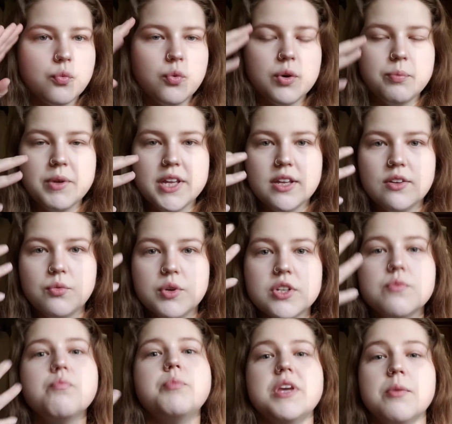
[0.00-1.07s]
would be
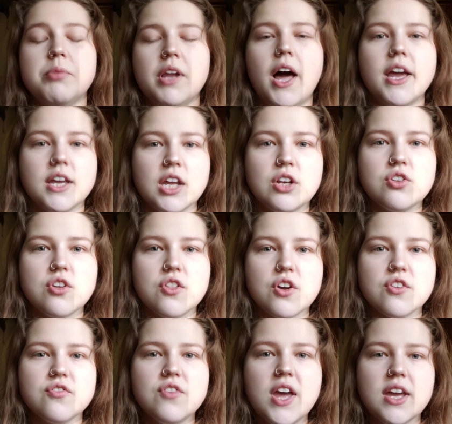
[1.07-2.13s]
applying it to
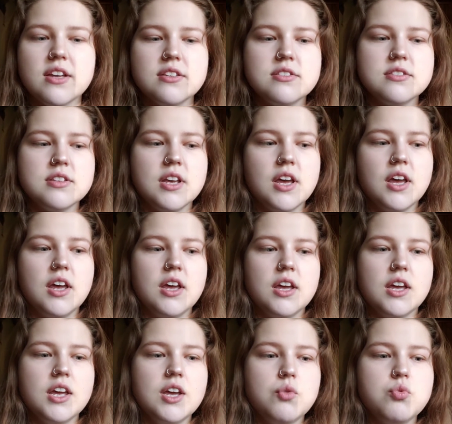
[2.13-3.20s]
their face,
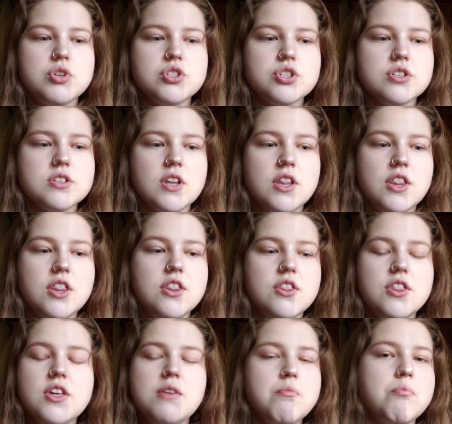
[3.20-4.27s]
it was just
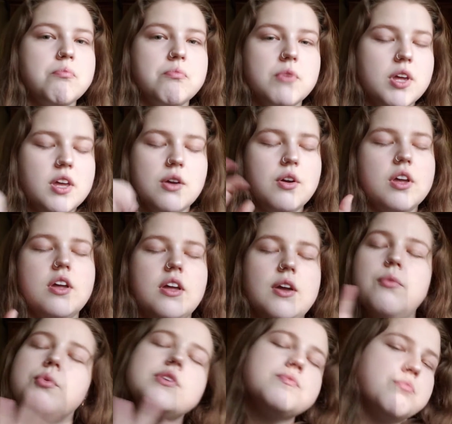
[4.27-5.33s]

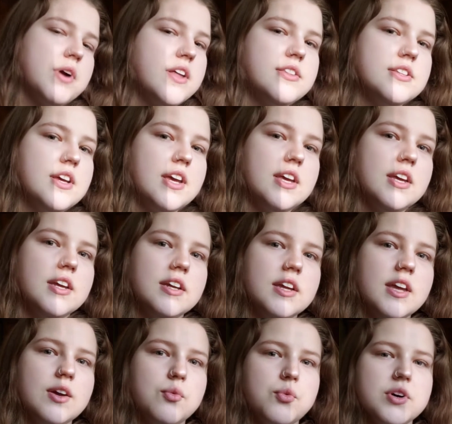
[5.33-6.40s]
it was breathtaking.
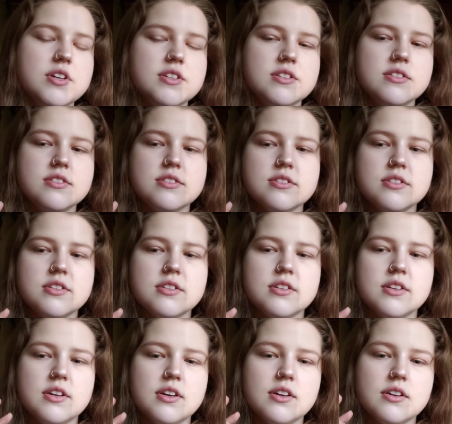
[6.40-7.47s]
It was
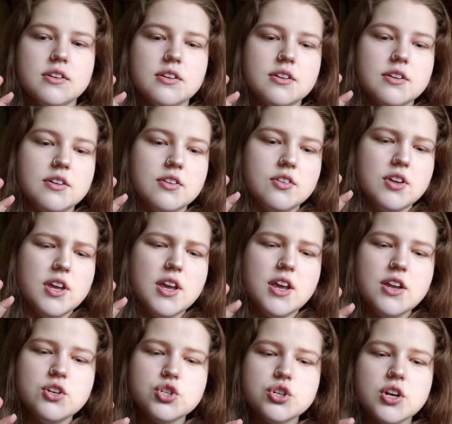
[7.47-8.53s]

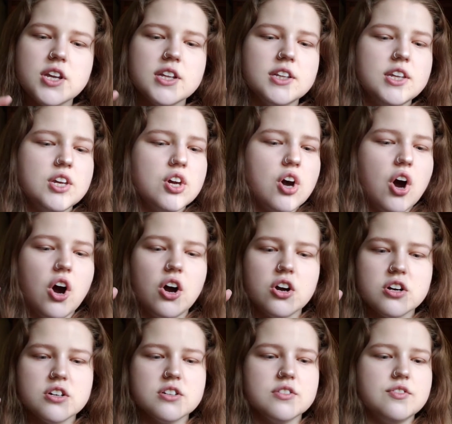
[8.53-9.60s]
intricately
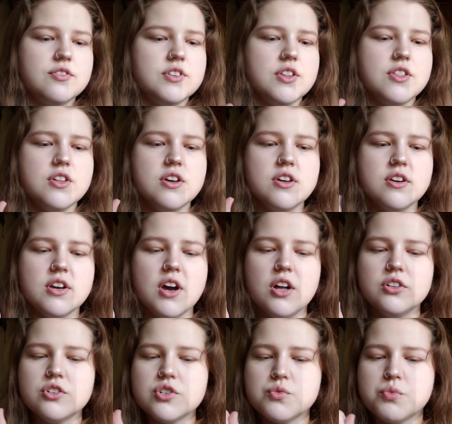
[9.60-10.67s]
carved, the
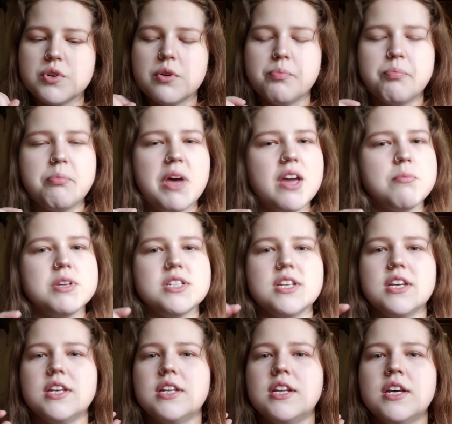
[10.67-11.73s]
colors were
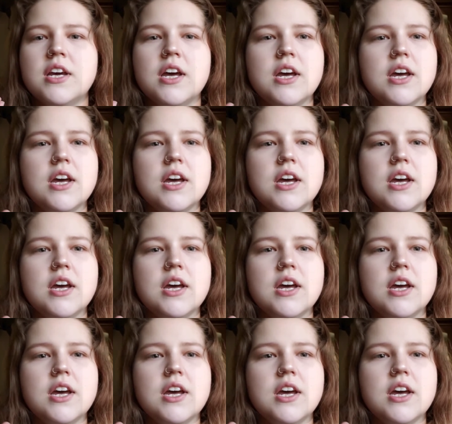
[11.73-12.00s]
pigmented,